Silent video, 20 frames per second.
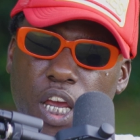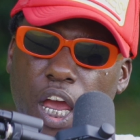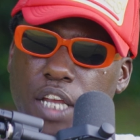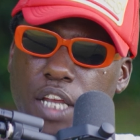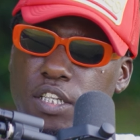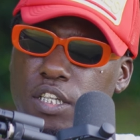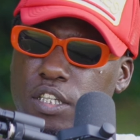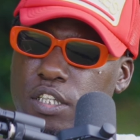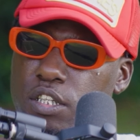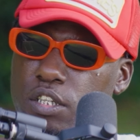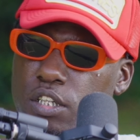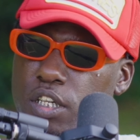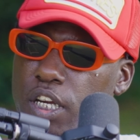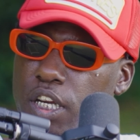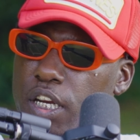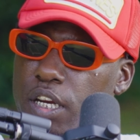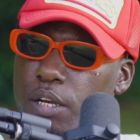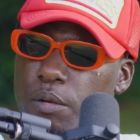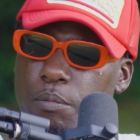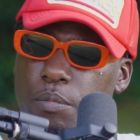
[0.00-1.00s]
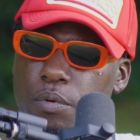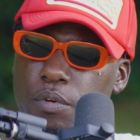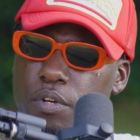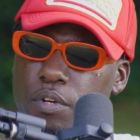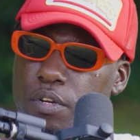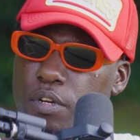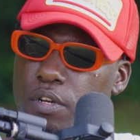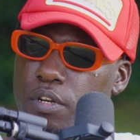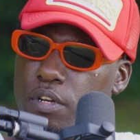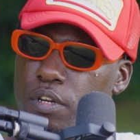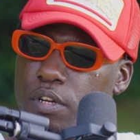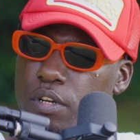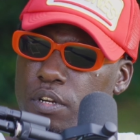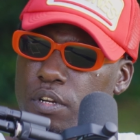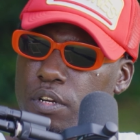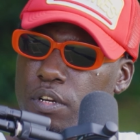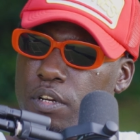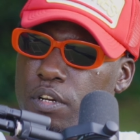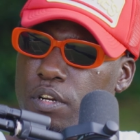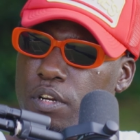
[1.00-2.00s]
when, you, when you got it back,
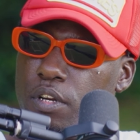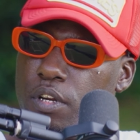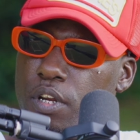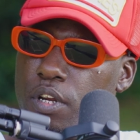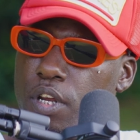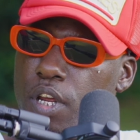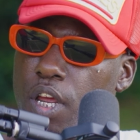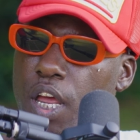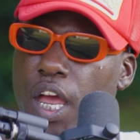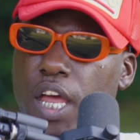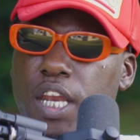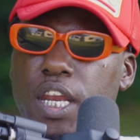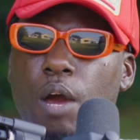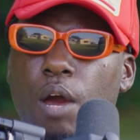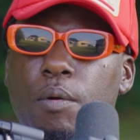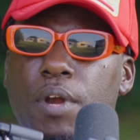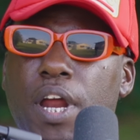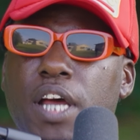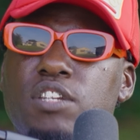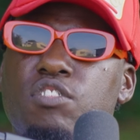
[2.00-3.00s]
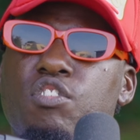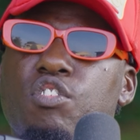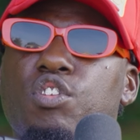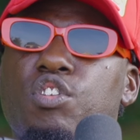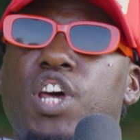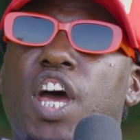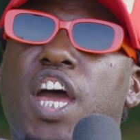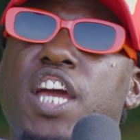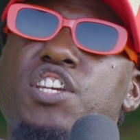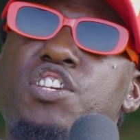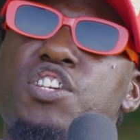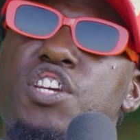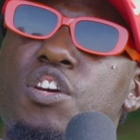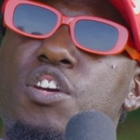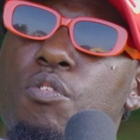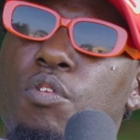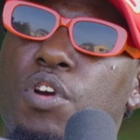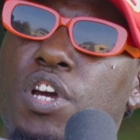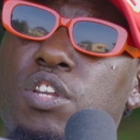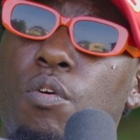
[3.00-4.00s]
that when I took the Haitian,
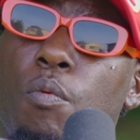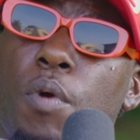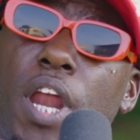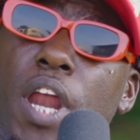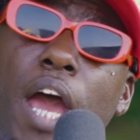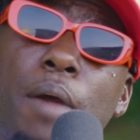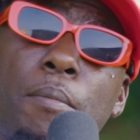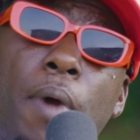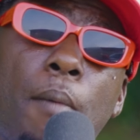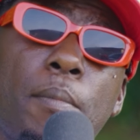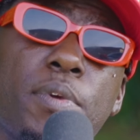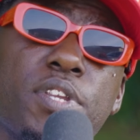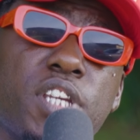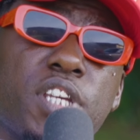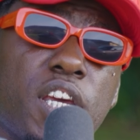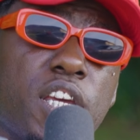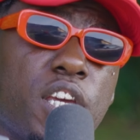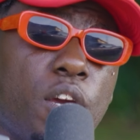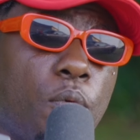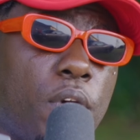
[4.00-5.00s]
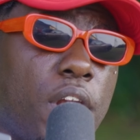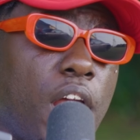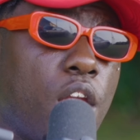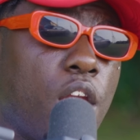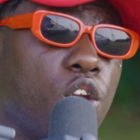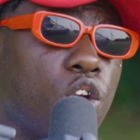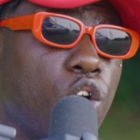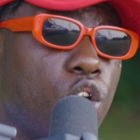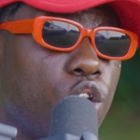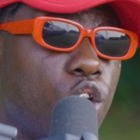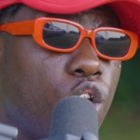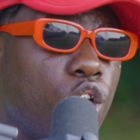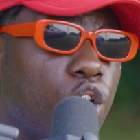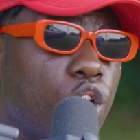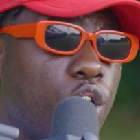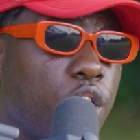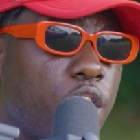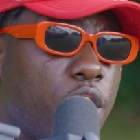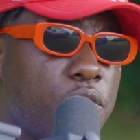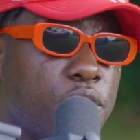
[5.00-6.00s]
because when I'm, I'm, gonna tell you, when I looked up
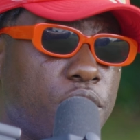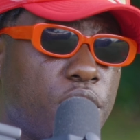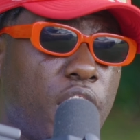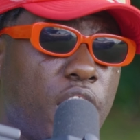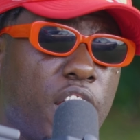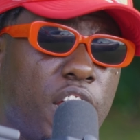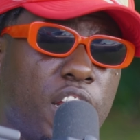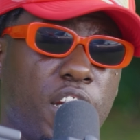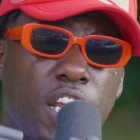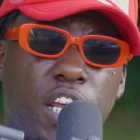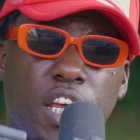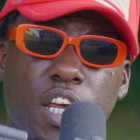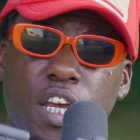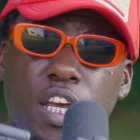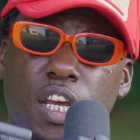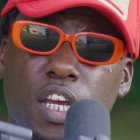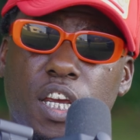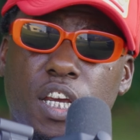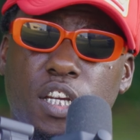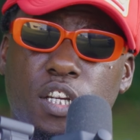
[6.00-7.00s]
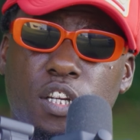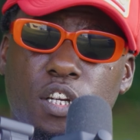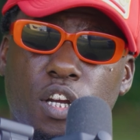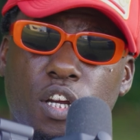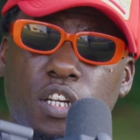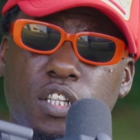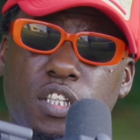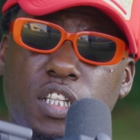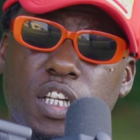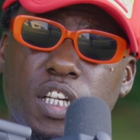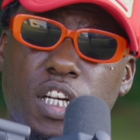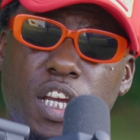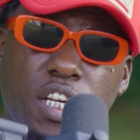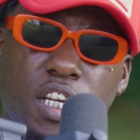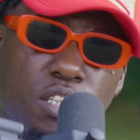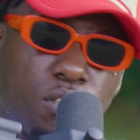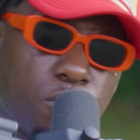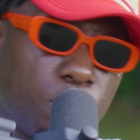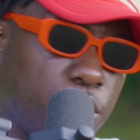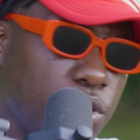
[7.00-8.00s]
everything that you know what I'm saying, the
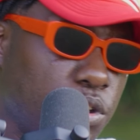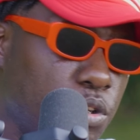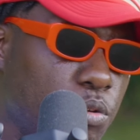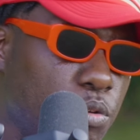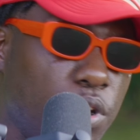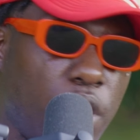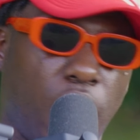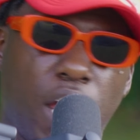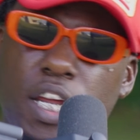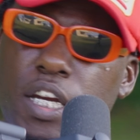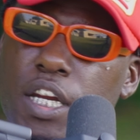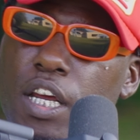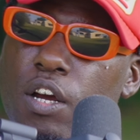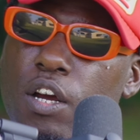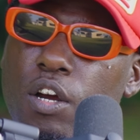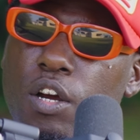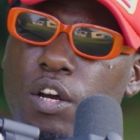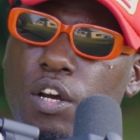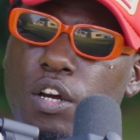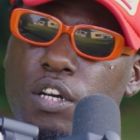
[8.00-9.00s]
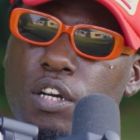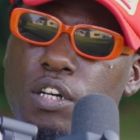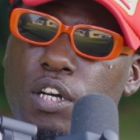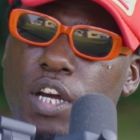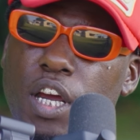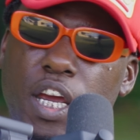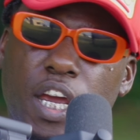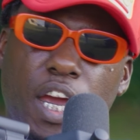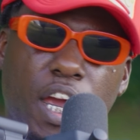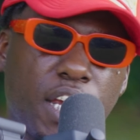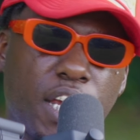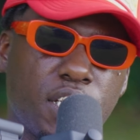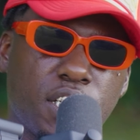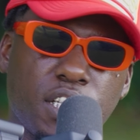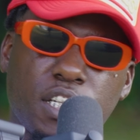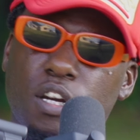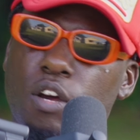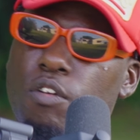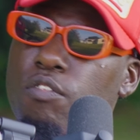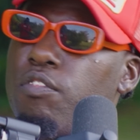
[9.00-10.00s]
Haitian went through like uh,
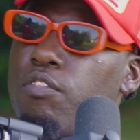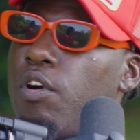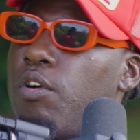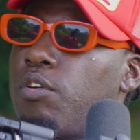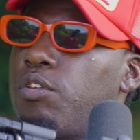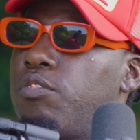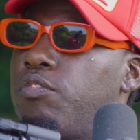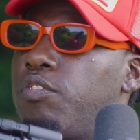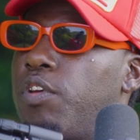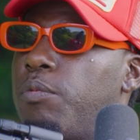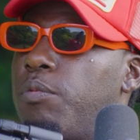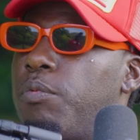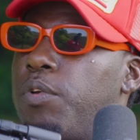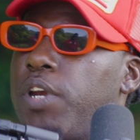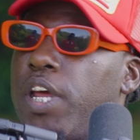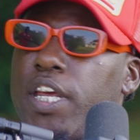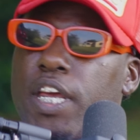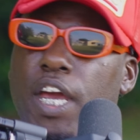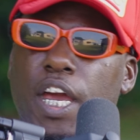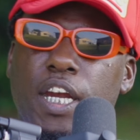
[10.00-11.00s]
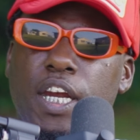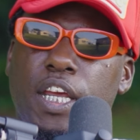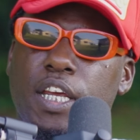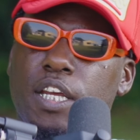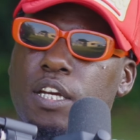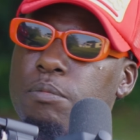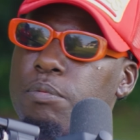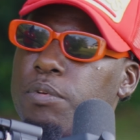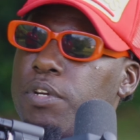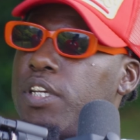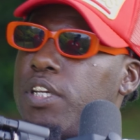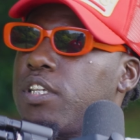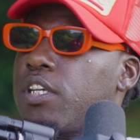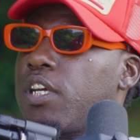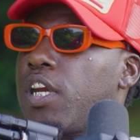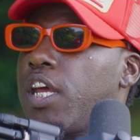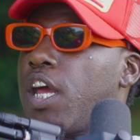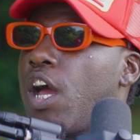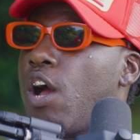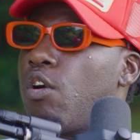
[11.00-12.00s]
1804. Uh, you feel me? When mm-hmm. they gained their independence or
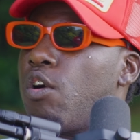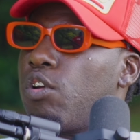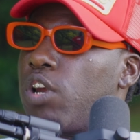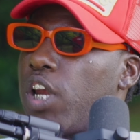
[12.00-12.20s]
they own